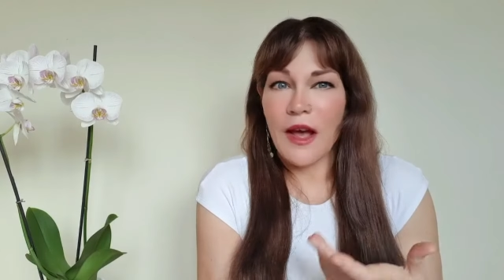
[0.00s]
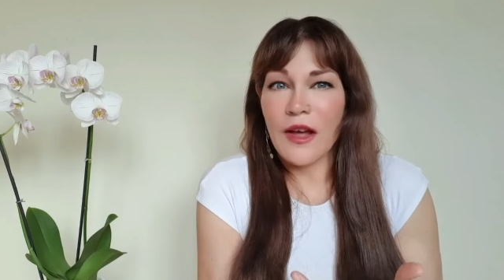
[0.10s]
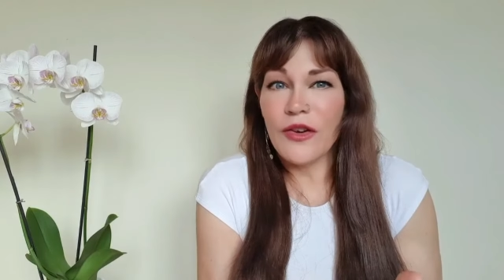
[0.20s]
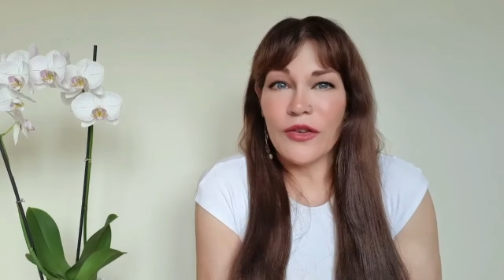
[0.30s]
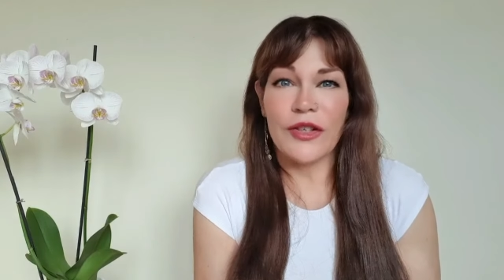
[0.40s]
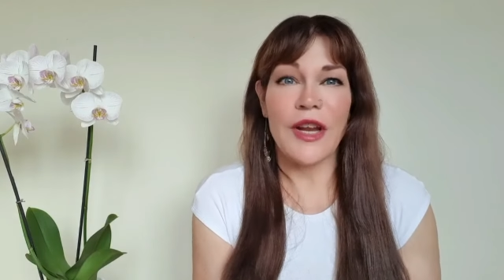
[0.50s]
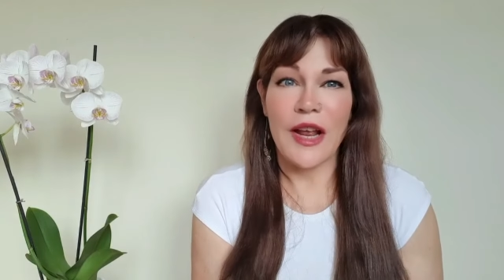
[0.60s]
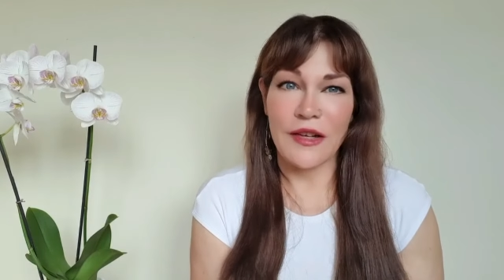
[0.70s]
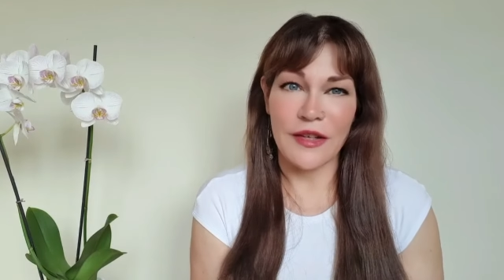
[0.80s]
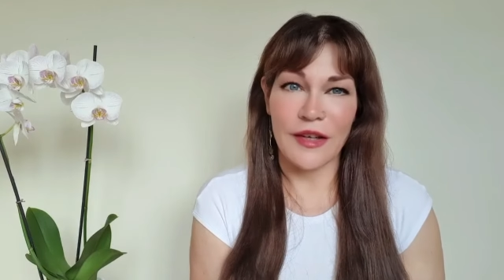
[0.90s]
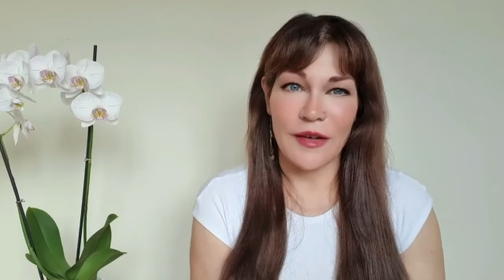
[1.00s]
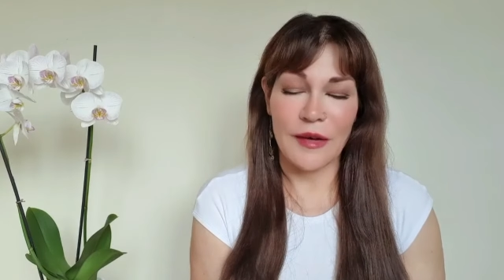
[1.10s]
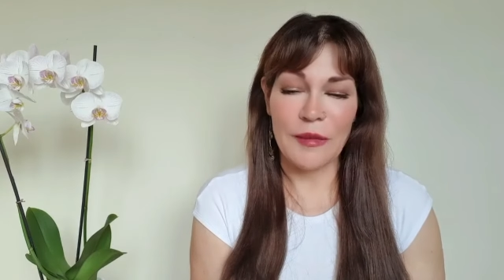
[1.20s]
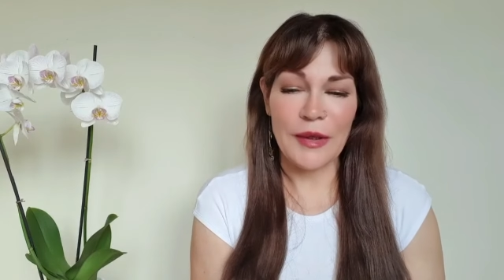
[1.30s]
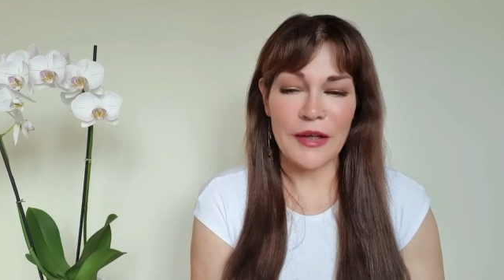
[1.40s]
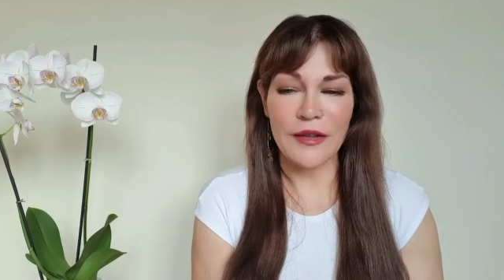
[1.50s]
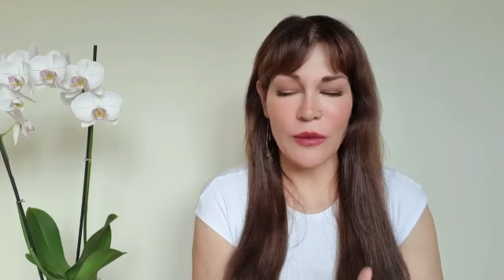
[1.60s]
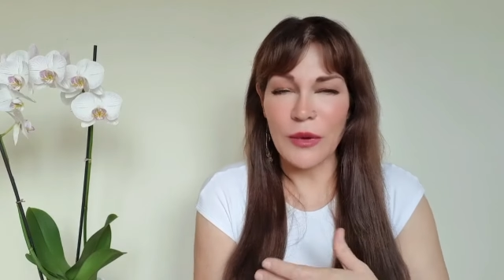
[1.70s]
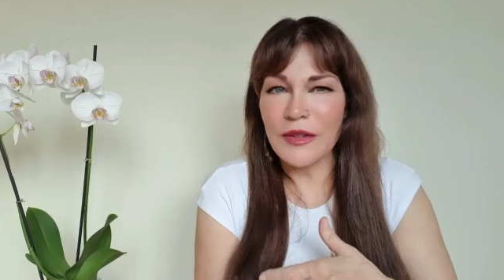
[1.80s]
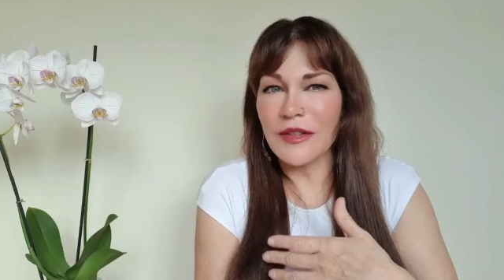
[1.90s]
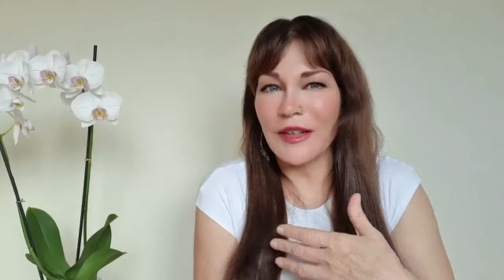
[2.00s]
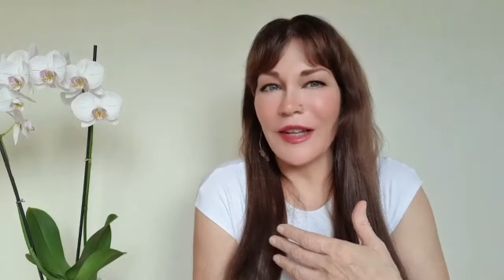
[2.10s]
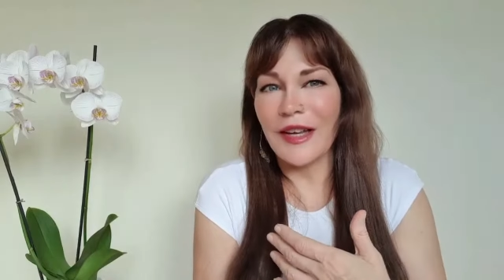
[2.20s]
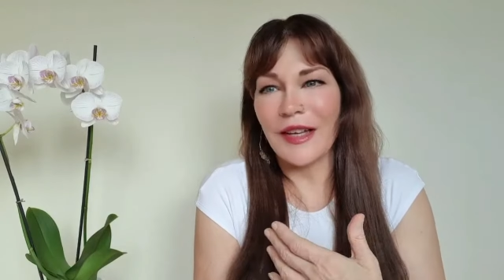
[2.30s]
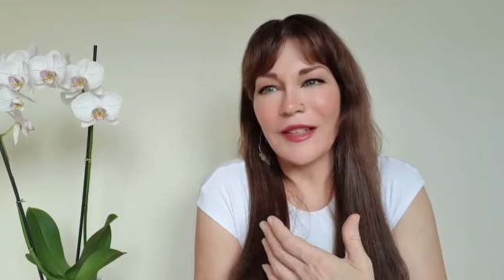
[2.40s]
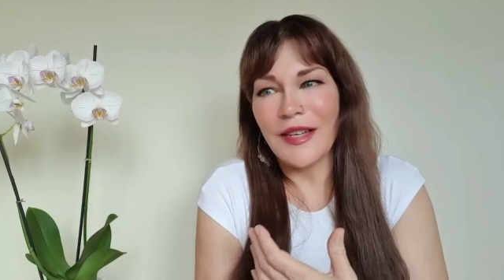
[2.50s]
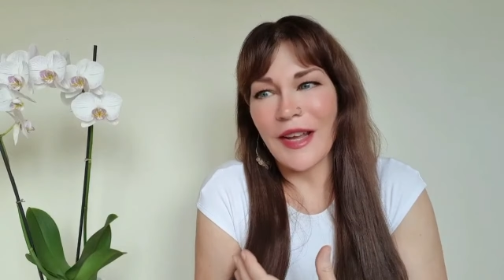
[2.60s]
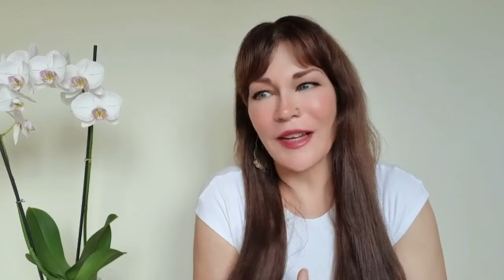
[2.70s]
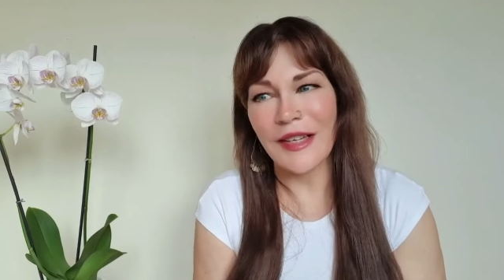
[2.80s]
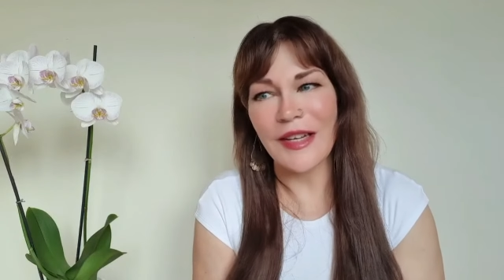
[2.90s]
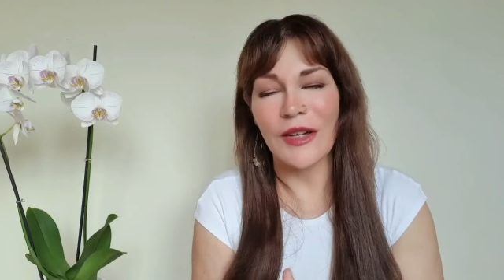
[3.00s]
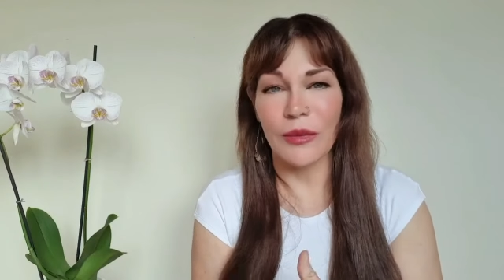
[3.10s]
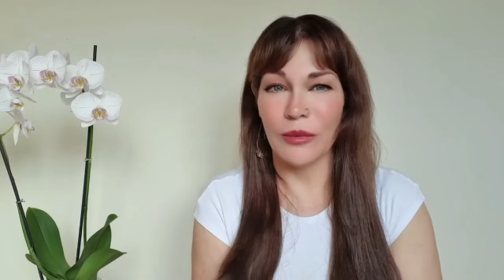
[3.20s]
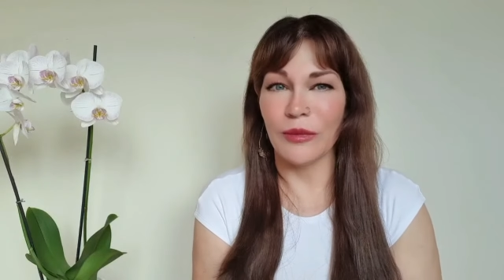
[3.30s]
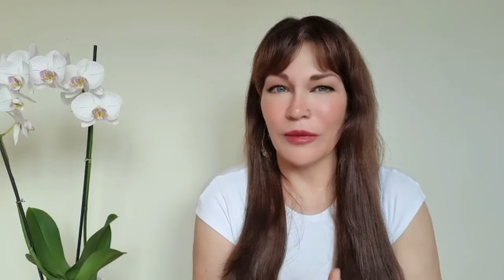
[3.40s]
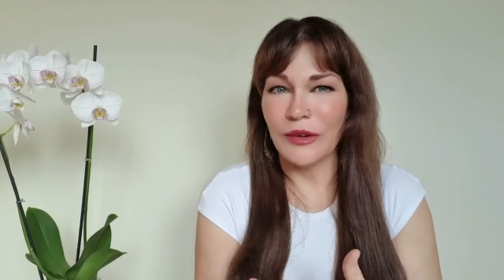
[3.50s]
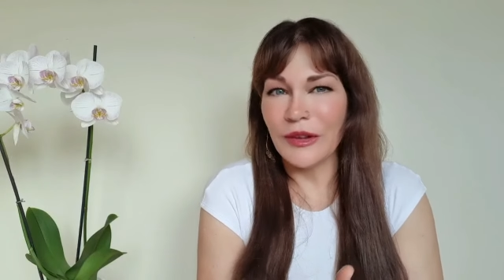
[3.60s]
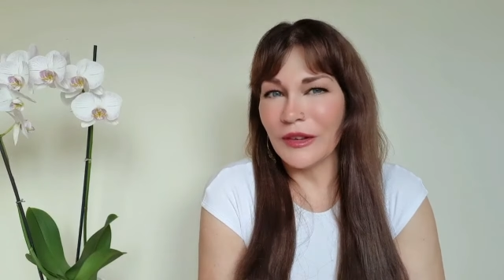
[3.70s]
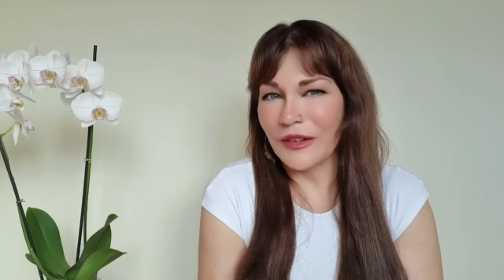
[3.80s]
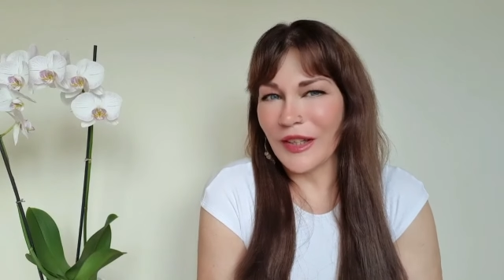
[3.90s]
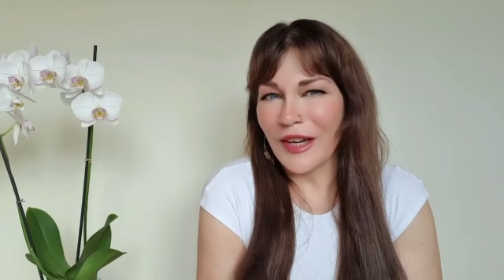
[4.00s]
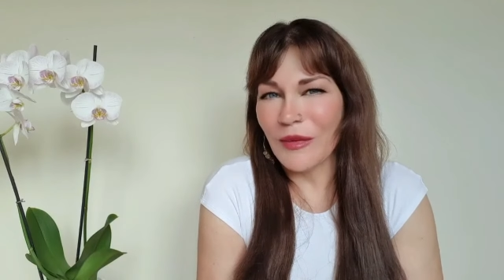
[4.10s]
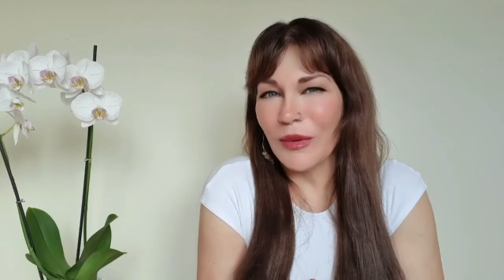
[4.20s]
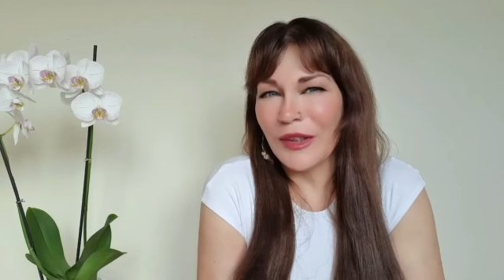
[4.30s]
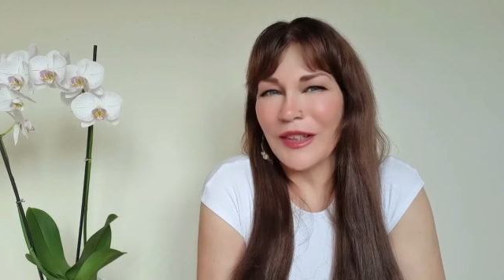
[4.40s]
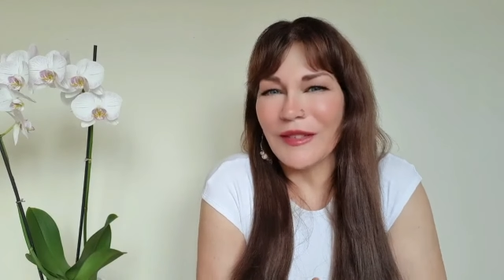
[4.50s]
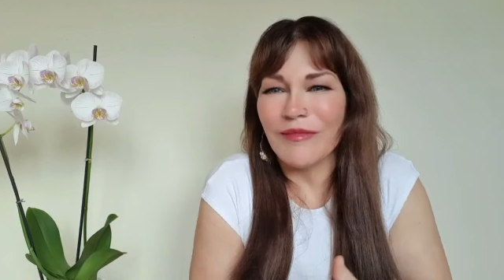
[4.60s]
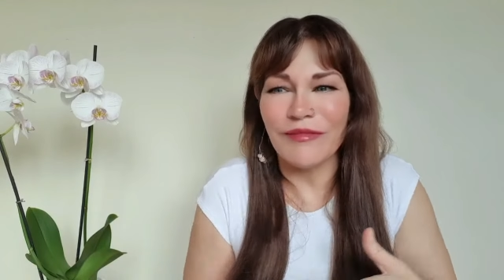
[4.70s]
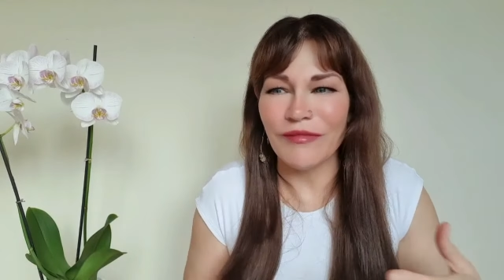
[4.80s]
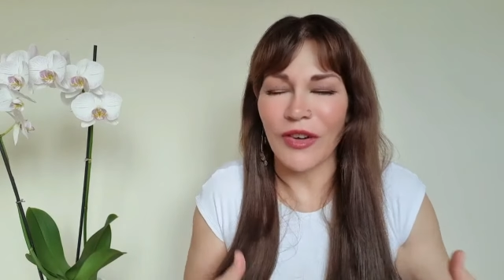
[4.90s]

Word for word: understands it because it wasn't like a technique that I really